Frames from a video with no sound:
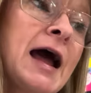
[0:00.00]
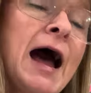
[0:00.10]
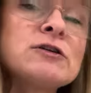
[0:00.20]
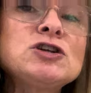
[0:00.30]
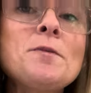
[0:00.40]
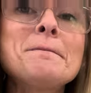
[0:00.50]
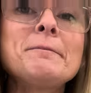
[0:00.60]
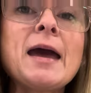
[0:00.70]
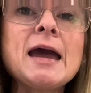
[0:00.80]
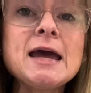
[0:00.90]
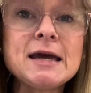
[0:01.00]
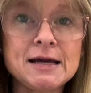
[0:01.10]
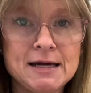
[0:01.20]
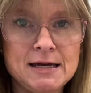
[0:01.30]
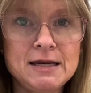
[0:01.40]
how to
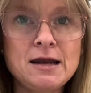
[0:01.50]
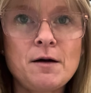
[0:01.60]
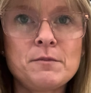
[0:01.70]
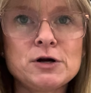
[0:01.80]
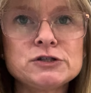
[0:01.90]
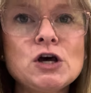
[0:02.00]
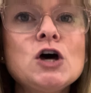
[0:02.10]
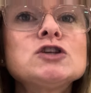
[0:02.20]
make numbers.